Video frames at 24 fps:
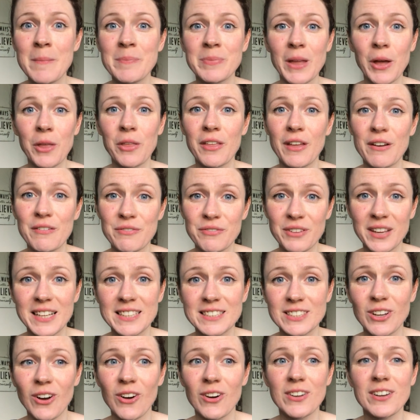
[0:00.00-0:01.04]
Now that that
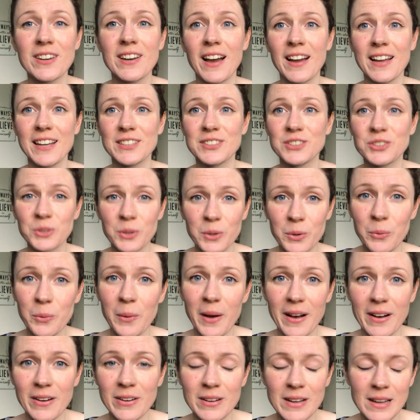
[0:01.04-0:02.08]
fear's gone, I can do it
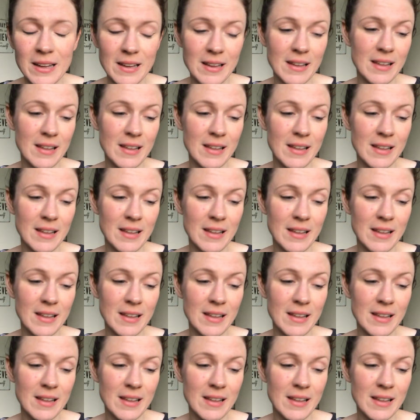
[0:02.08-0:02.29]
well.